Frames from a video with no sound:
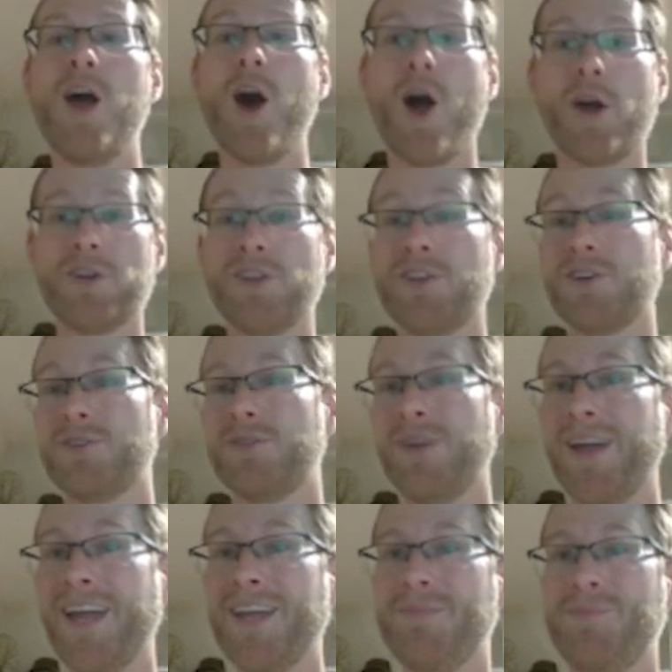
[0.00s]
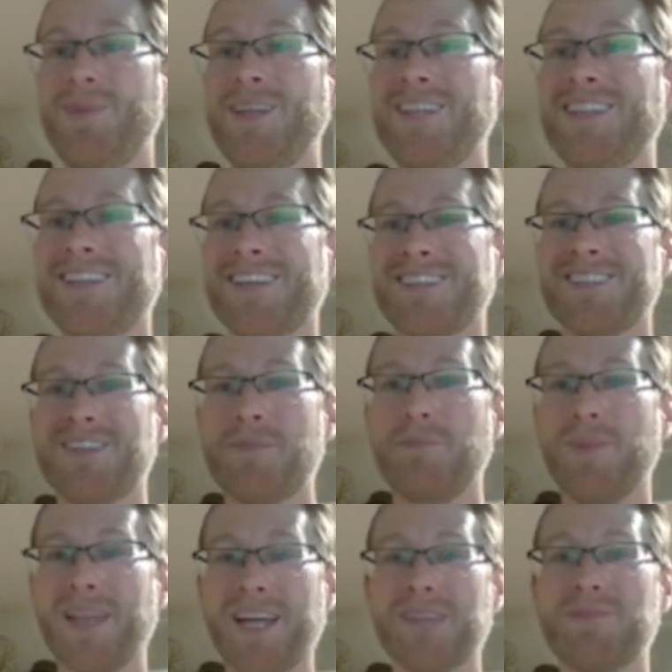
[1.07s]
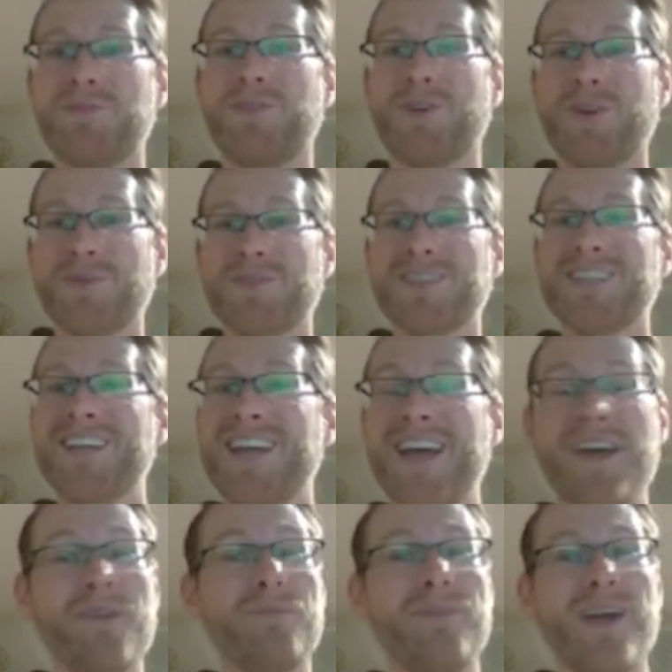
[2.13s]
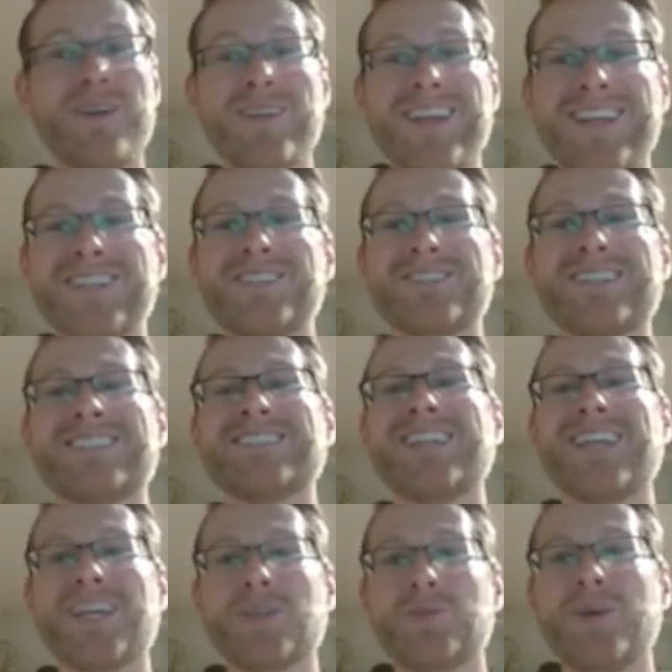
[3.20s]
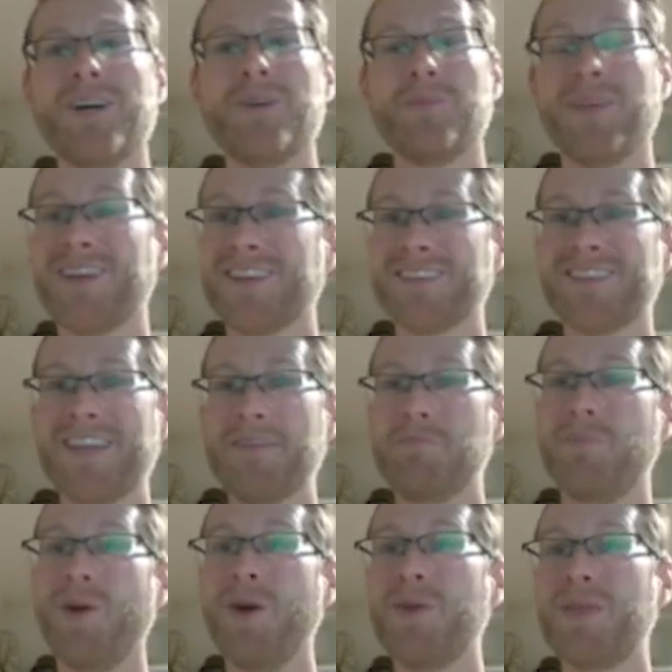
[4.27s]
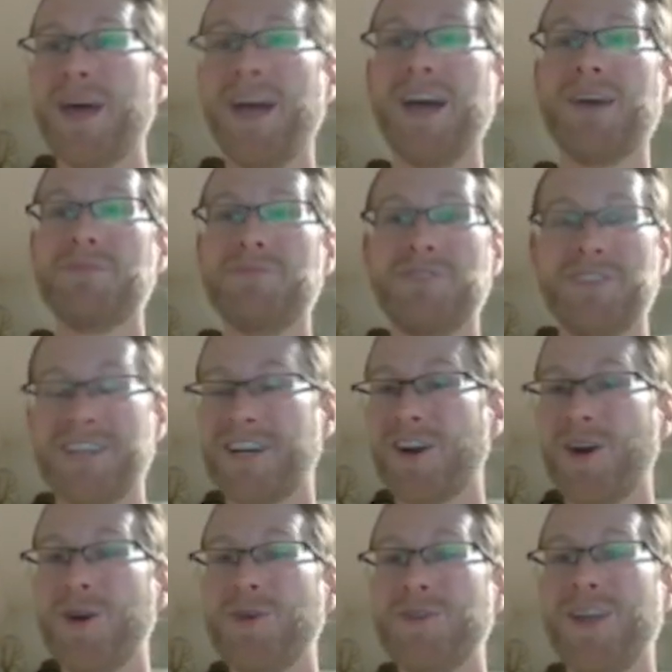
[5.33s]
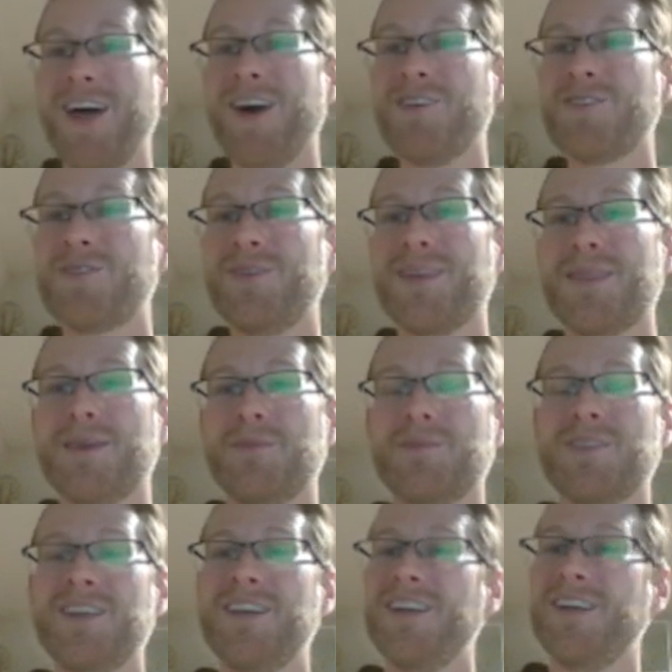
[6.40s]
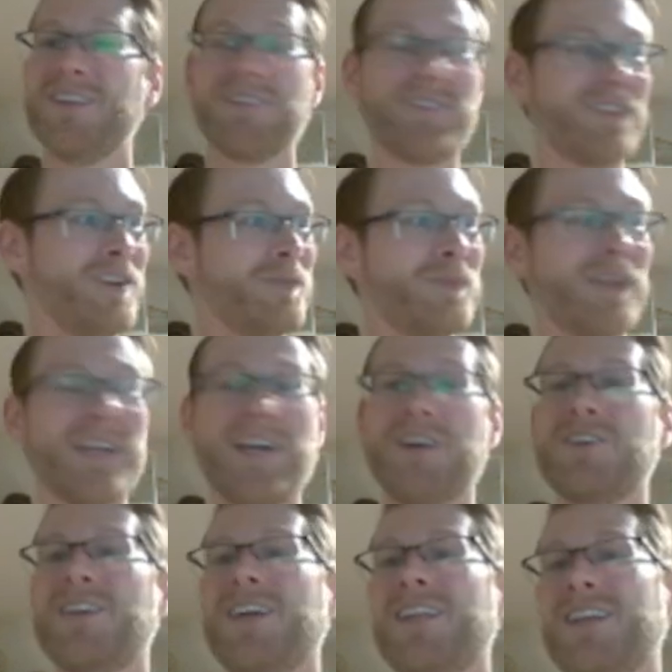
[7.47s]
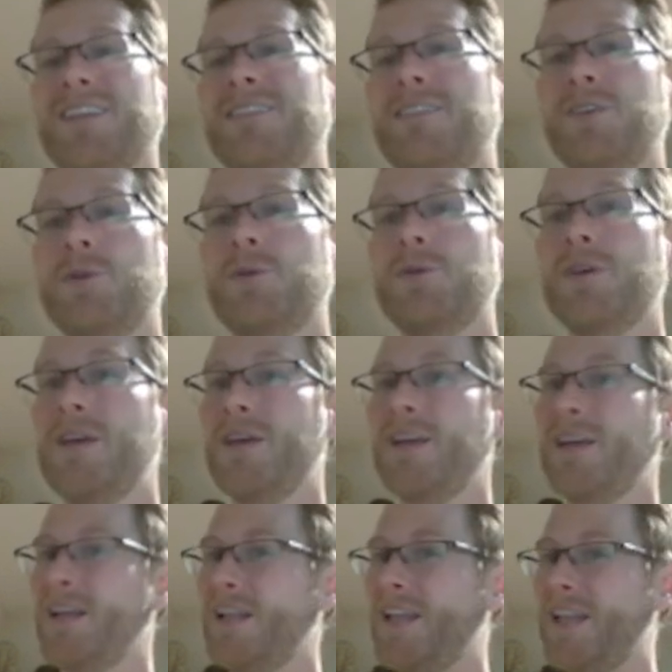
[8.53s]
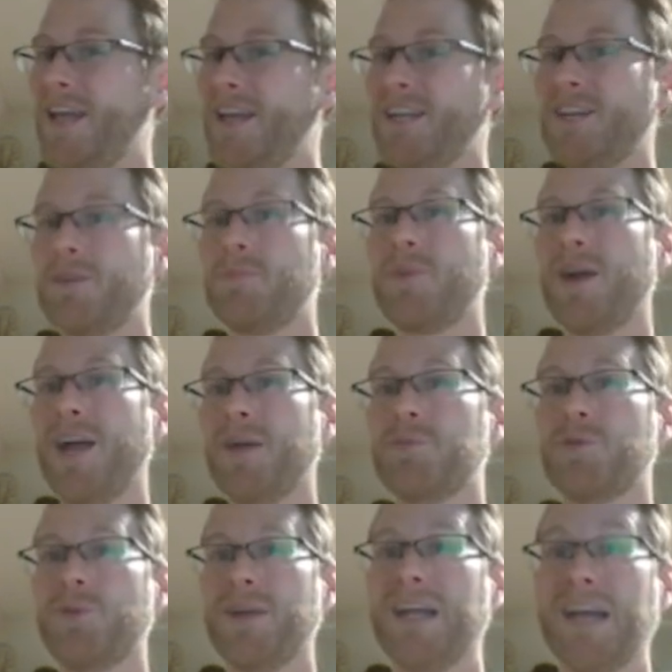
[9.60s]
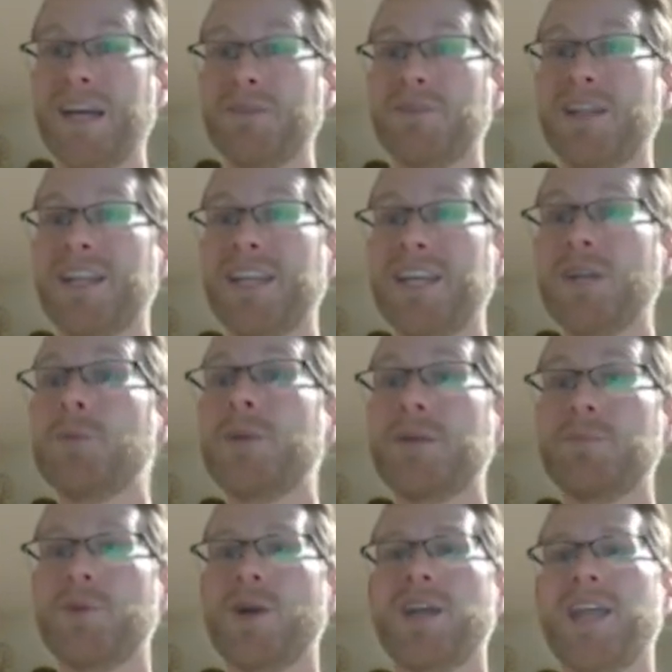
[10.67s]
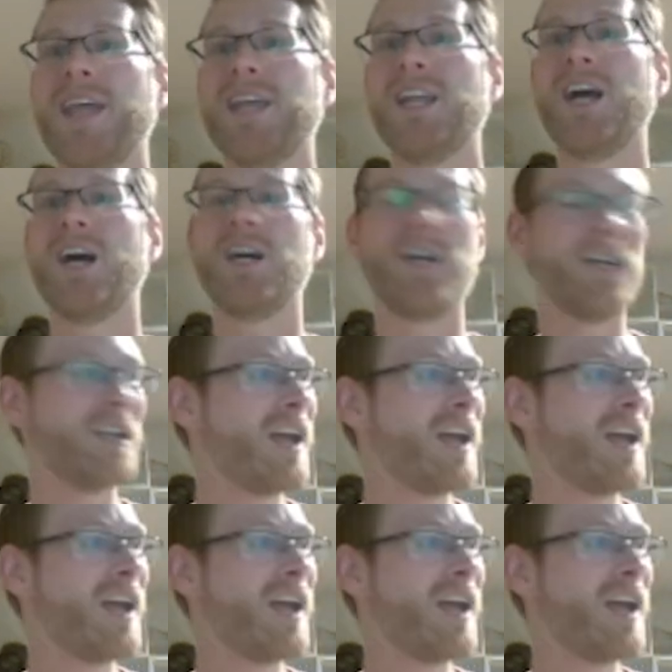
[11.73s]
Are you going to A/B test the platforms? Very interesting as well, because they both have their own algorithms. Something I'll get into later, perhaps when I have a little bit more data on